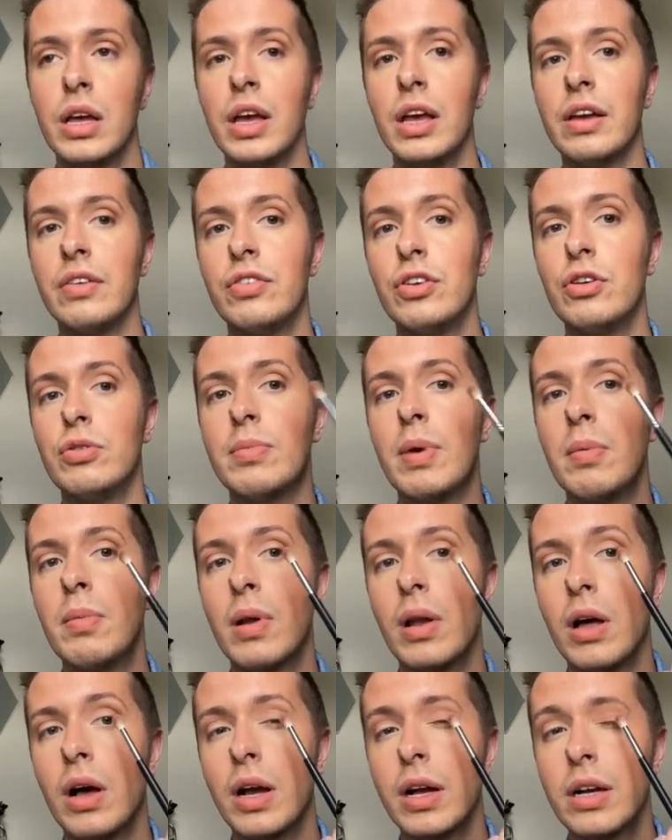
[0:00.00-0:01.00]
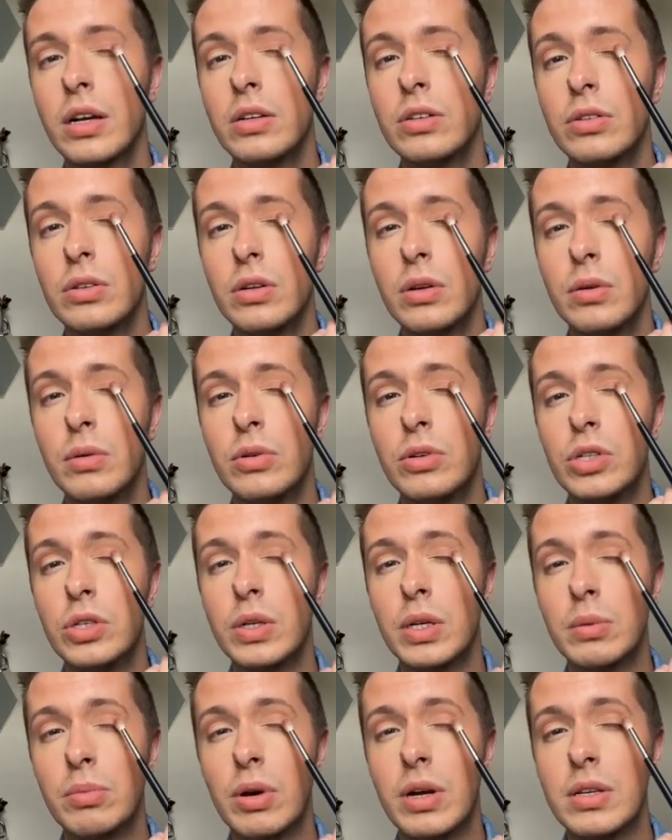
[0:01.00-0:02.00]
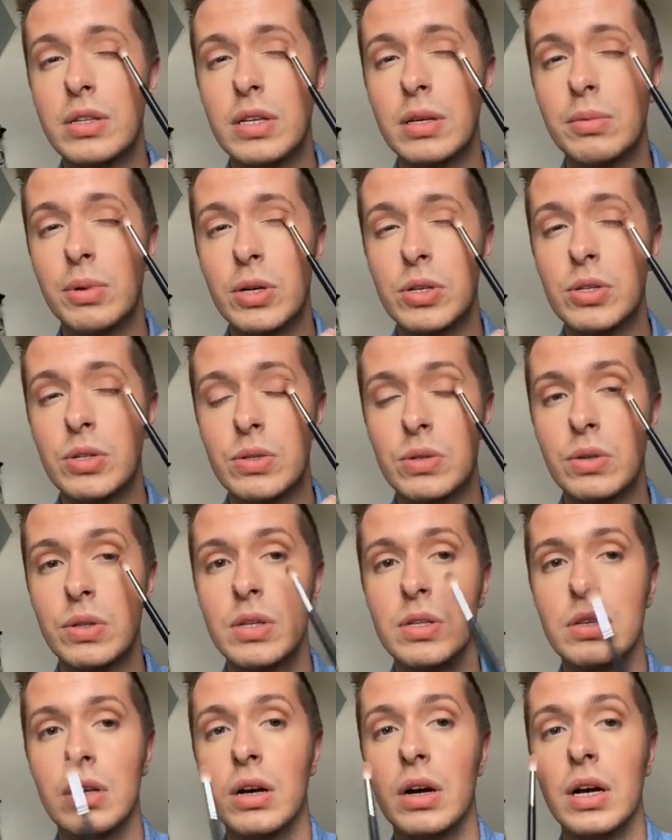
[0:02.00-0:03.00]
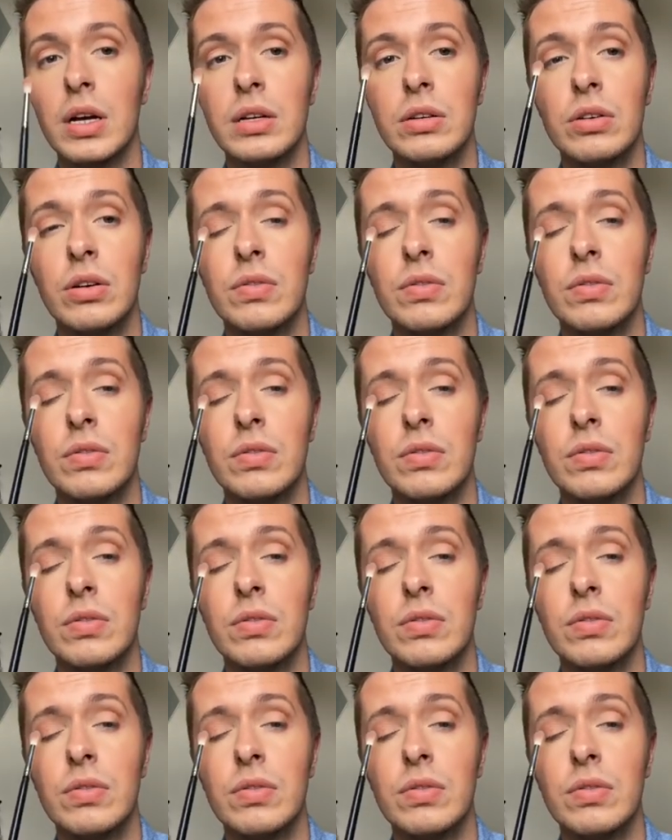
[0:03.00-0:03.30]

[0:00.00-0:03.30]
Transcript: if you remember like doing pressing motions on this eye,